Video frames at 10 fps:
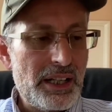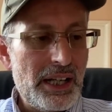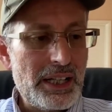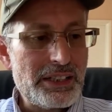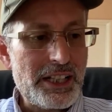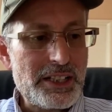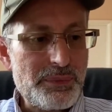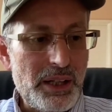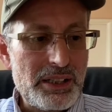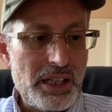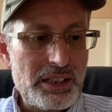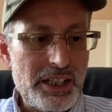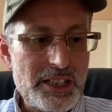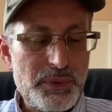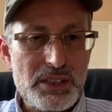and the, and, and the
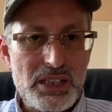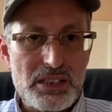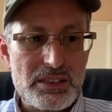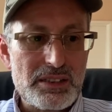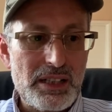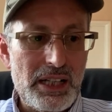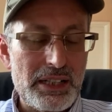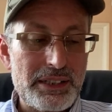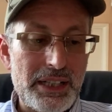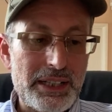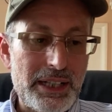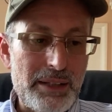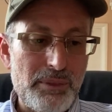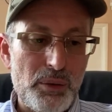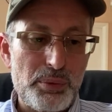expertise. And they
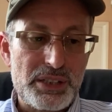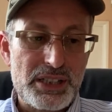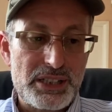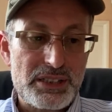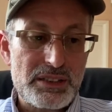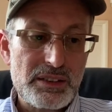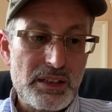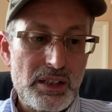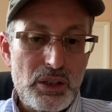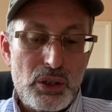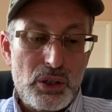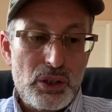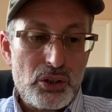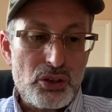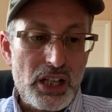came up with this.
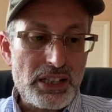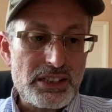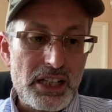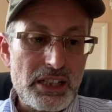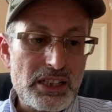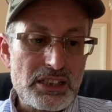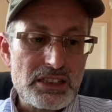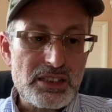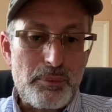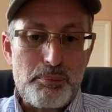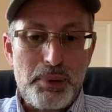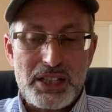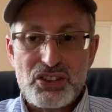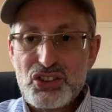Should I say this is the best